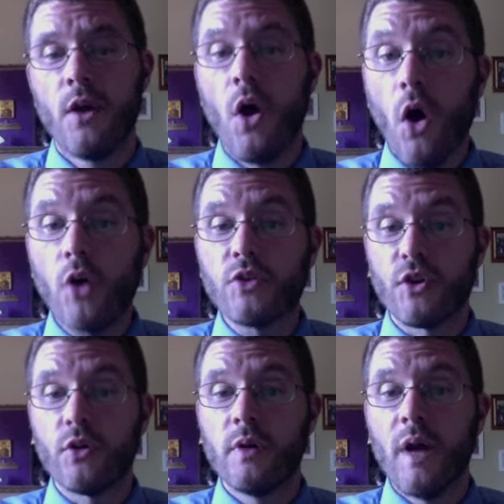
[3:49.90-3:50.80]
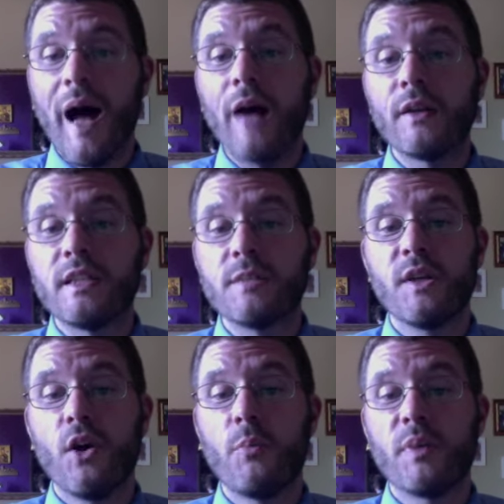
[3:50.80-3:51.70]
Also, I'll need to be
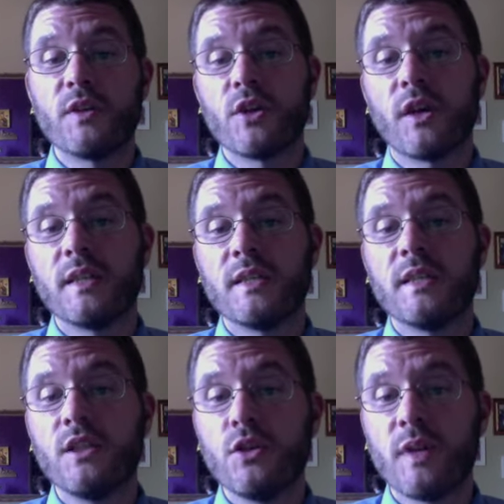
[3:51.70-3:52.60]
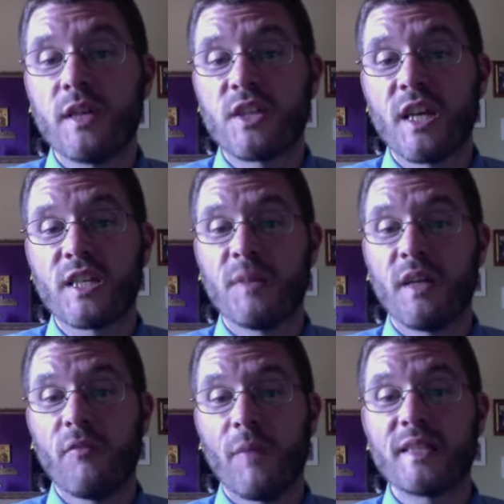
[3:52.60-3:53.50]
open to continued assessment
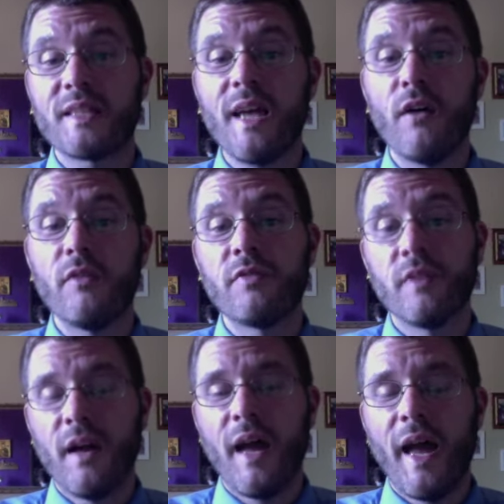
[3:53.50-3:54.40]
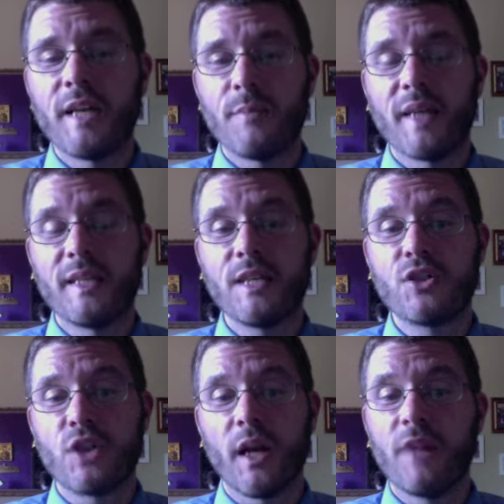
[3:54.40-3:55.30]
of myself and my
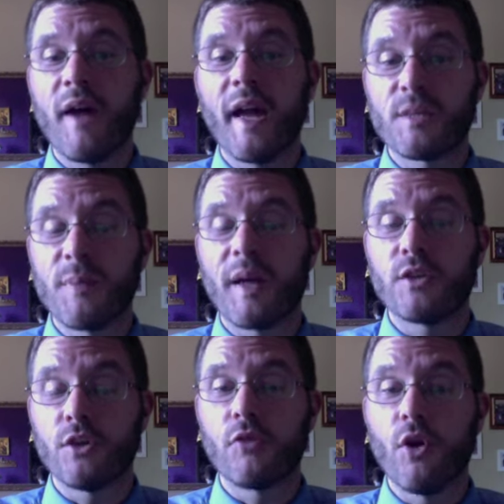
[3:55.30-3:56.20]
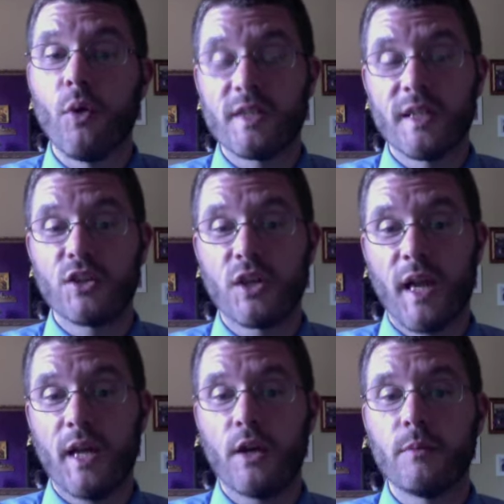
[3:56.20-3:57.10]
teaching if I expect to grow as an
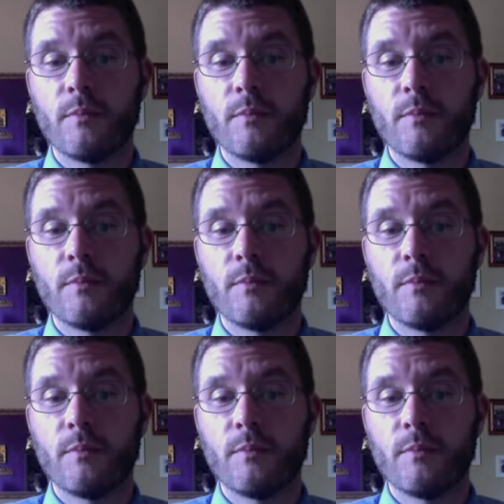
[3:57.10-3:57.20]
educator.